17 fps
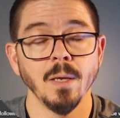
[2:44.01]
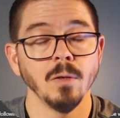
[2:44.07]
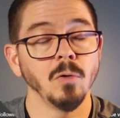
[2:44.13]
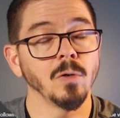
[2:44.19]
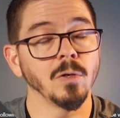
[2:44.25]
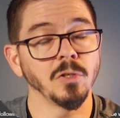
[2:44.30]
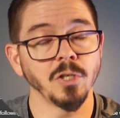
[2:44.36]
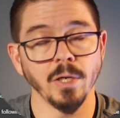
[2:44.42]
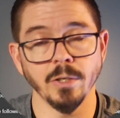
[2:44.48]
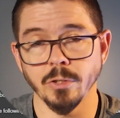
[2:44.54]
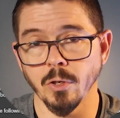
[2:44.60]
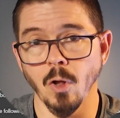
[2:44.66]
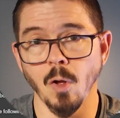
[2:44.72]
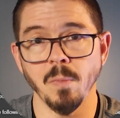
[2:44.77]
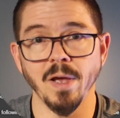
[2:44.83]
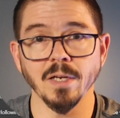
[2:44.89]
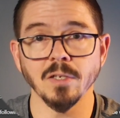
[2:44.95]
You can change it
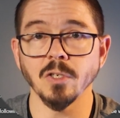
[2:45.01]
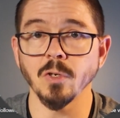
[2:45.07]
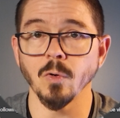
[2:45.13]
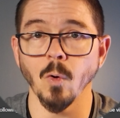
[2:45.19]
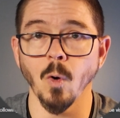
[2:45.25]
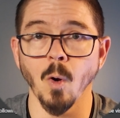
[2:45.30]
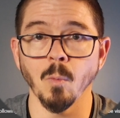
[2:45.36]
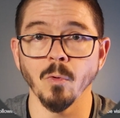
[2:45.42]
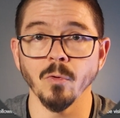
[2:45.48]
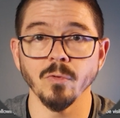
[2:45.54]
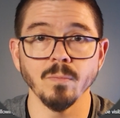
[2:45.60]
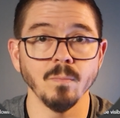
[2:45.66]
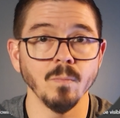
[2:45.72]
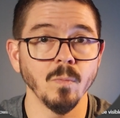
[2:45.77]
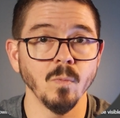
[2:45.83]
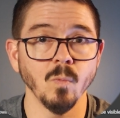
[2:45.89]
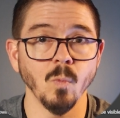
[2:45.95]
all back to your normal
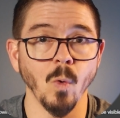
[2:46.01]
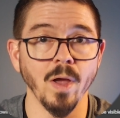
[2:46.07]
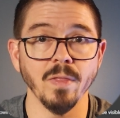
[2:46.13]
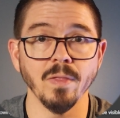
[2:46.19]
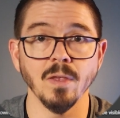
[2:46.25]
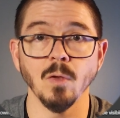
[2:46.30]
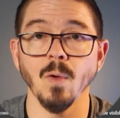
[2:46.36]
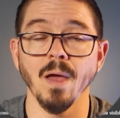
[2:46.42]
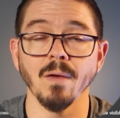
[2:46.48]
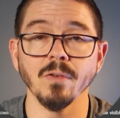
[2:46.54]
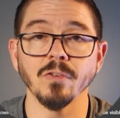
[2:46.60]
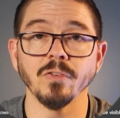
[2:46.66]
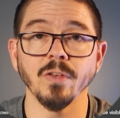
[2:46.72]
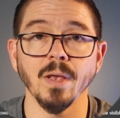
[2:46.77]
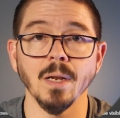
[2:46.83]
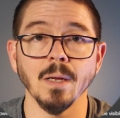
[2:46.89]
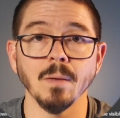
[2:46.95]
way that you have it
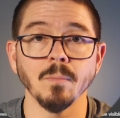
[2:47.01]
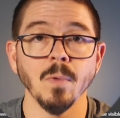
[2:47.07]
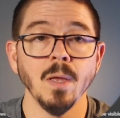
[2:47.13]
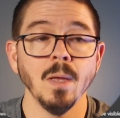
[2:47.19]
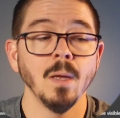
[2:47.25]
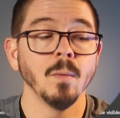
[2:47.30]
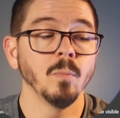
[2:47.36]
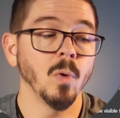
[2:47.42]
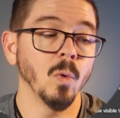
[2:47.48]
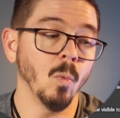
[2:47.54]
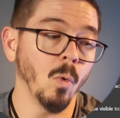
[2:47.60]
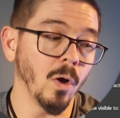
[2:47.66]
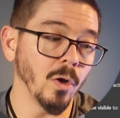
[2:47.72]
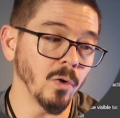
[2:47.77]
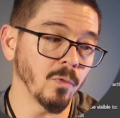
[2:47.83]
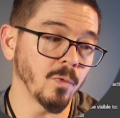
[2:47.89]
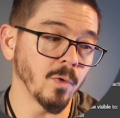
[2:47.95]
set up, but
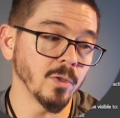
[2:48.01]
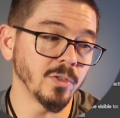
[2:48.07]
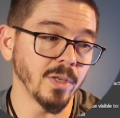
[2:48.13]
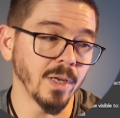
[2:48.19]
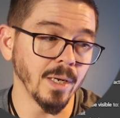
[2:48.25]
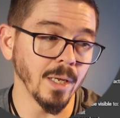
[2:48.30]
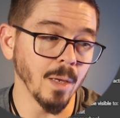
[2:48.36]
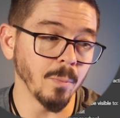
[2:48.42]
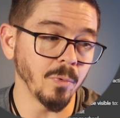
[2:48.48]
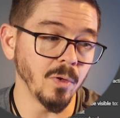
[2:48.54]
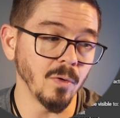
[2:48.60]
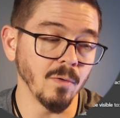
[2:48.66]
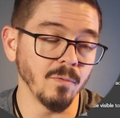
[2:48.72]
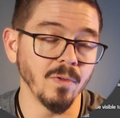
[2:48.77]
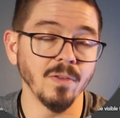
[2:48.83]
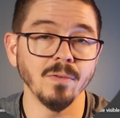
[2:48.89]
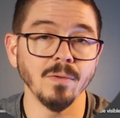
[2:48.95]
while you're first setting up
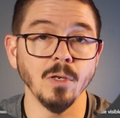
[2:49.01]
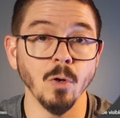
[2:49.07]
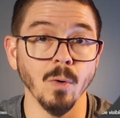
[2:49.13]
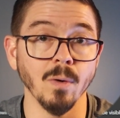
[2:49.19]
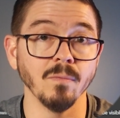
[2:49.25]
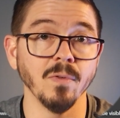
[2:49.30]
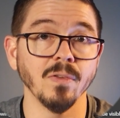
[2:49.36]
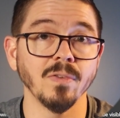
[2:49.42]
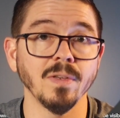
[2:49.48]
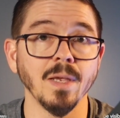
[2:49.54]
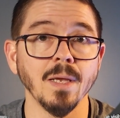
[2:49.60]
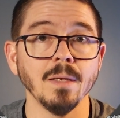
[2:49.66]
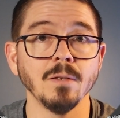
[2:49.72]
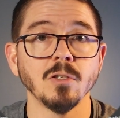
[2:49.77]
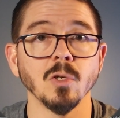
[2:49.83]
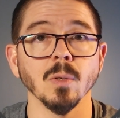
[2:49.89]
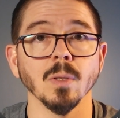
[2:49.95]
your
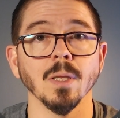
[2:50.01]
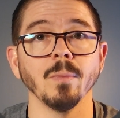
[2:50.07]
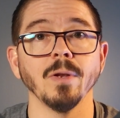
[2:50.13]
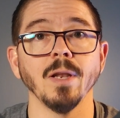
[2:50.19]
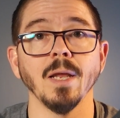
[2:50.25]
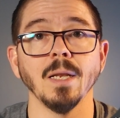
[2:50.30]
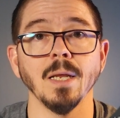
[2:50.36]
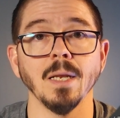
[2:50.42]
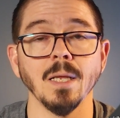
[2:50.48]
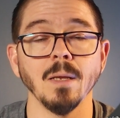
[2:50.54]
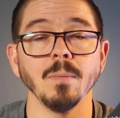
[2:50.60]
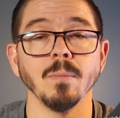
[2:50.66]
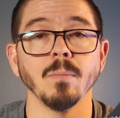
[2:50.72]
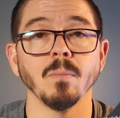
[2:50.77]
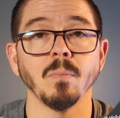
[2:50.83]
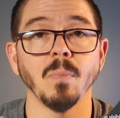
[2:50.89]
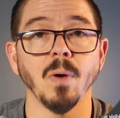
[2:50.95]
InvisaGig to eliminate any
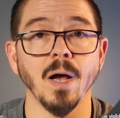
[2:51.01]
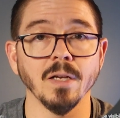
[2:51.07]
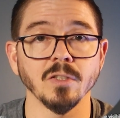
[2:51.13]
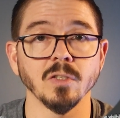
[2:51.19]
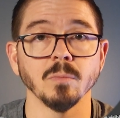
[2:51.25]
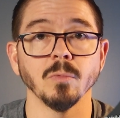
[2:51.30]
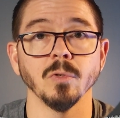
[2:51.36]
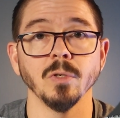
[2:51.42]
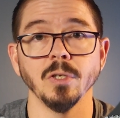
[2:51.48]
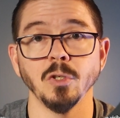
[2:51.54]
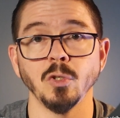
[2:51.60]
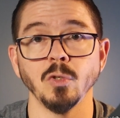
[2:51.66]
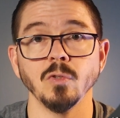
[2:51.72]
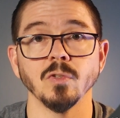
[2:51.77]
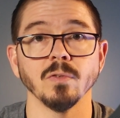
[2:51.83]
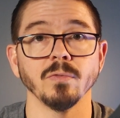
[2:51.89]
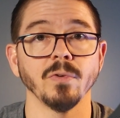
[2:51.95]
possible
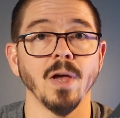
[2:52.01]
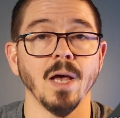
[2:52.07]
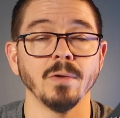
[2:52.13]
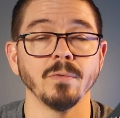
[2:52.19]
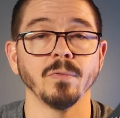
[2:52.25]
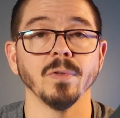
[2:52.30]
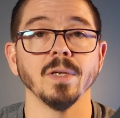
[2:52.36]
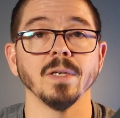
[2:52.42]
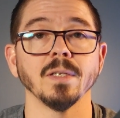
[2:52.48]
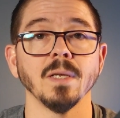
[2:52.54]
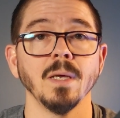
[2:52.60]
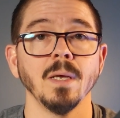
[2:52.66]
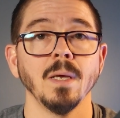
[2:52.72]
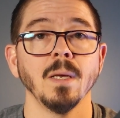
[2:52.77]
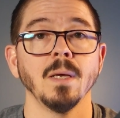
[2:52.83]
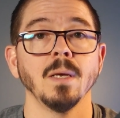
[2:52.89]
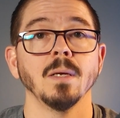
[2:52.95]
issues of conflict,
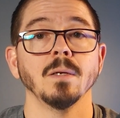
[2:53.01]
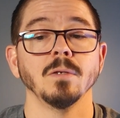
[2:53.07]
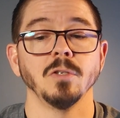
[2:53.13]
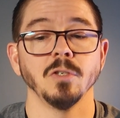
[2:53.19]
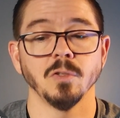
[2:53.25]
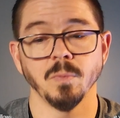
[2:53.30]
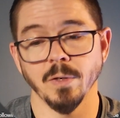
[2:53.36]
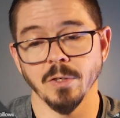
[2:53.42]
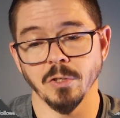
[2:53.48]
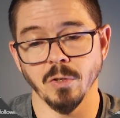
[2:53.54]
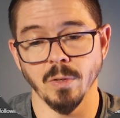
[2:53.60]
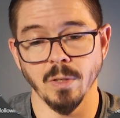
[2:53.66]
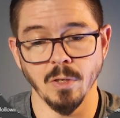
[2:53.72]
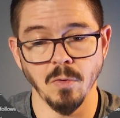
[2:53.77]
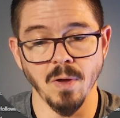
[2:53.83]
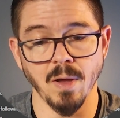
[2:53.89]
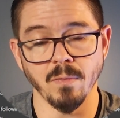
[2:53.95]
just make sure
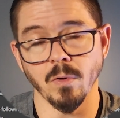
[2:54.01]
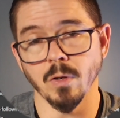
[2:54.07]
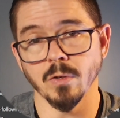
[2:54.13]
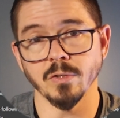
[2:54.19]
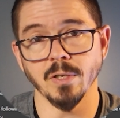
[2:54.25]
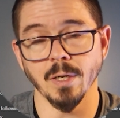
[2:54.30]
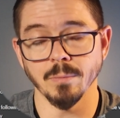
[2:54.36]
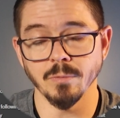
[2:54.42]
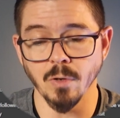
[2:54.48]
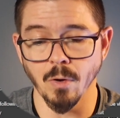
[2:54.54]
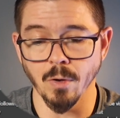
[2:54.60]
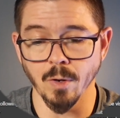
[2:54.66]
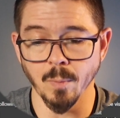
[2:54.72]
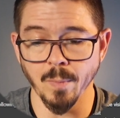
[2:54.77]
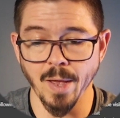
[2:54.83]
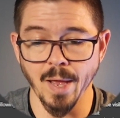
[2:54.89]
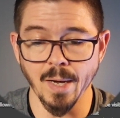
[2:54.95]
that you have it all set up to
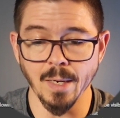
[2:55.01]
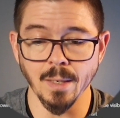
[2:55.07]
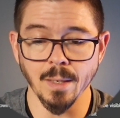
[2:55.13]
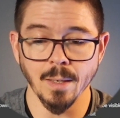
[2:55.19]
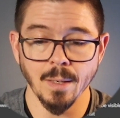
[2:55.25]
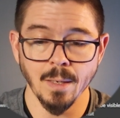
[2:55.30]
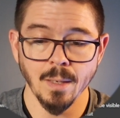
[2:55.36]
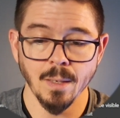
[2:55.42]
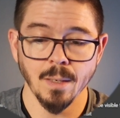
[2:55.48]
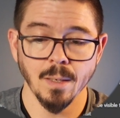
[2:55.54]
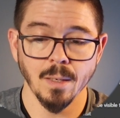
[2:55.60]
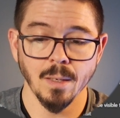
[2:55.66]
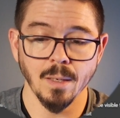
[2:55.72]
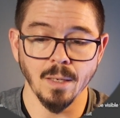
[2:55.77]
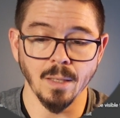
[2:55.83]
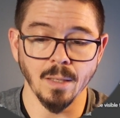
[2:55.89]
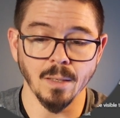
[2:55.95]
automatic
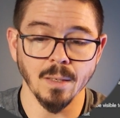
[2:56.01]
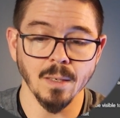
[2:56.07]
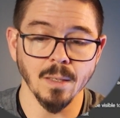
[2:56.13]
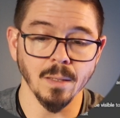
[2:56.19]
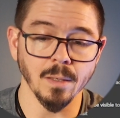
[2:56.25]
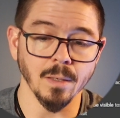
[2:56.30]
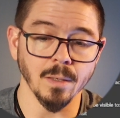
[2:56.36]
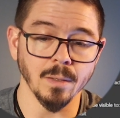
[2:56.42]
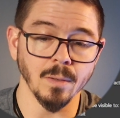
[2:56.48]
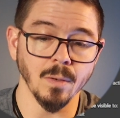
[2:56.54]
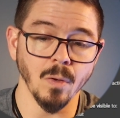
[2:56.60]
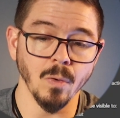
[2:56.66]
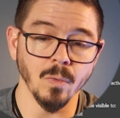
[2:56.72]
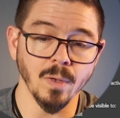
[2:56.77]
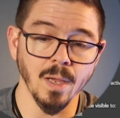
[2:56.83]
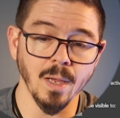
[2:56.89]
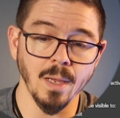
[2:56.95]
and click on
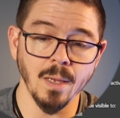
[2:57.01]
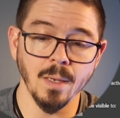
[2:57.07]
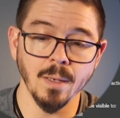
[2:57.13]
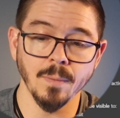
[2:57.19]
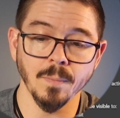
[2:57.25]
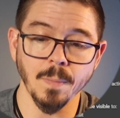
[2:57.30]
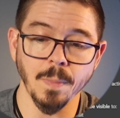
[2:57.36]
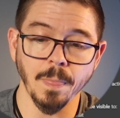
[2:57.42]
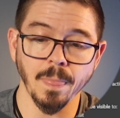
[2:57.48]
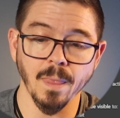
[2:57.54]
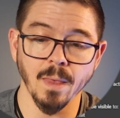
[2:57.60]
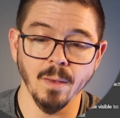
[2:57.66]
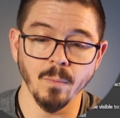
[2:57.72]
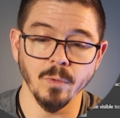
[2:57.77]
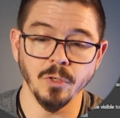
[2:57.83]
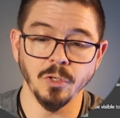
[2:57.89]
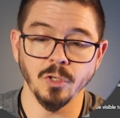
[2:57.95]
OK,
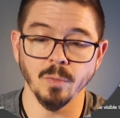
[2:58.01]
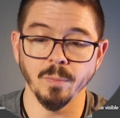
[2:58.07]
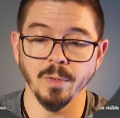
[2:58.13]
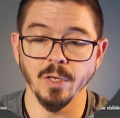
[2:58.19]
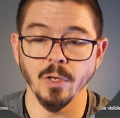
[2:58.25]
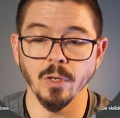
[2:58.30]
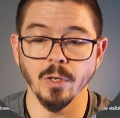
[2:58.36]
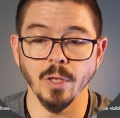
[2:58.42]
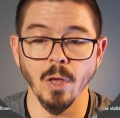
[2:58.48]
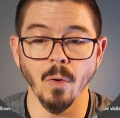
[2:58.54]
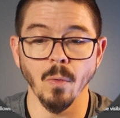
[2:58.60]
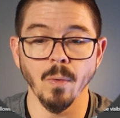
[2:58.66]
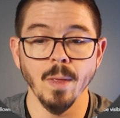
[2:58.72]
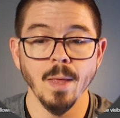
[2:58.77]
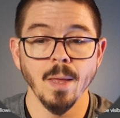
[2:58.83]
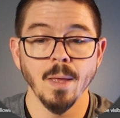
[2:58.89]
and we should be good to go.